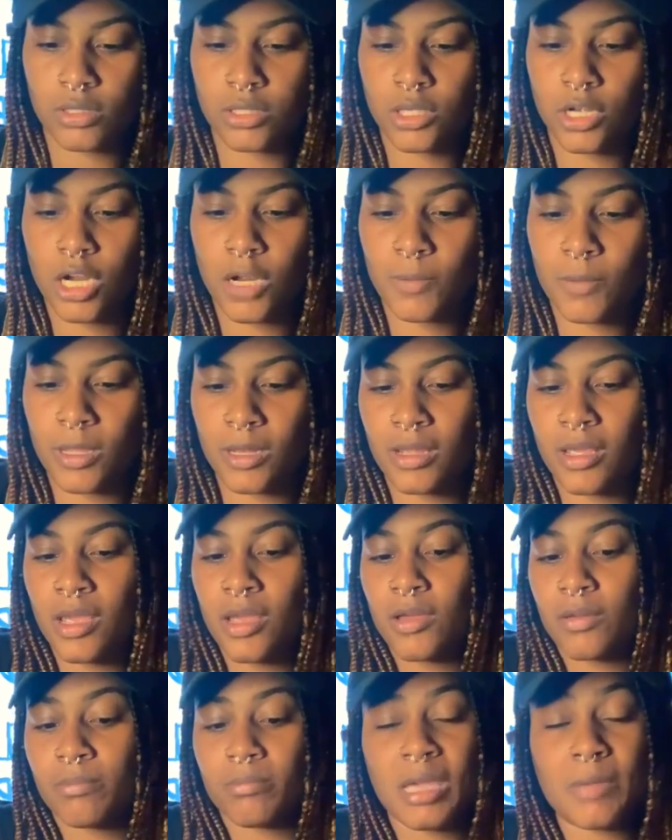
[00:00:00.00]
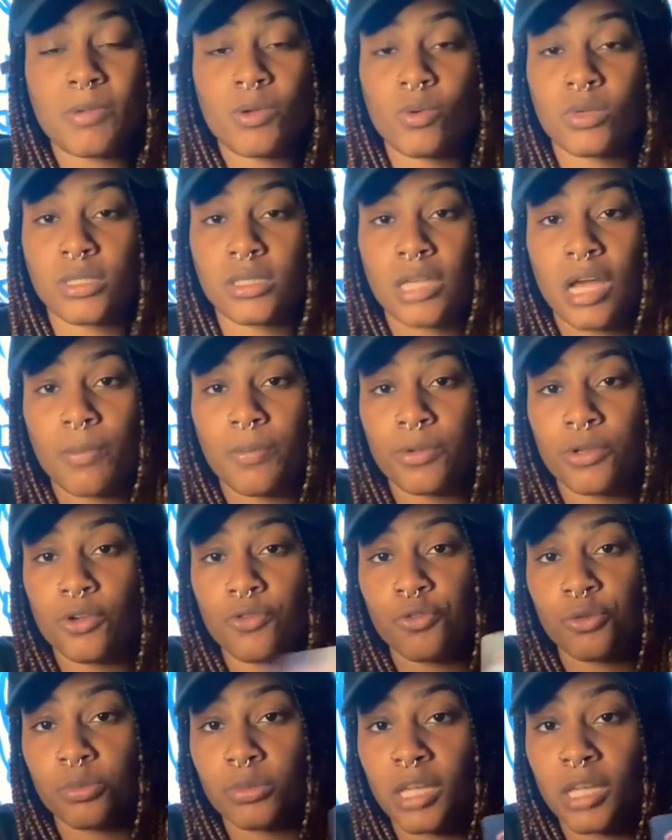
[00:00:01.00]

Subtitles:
term, and maybe what's stopping you from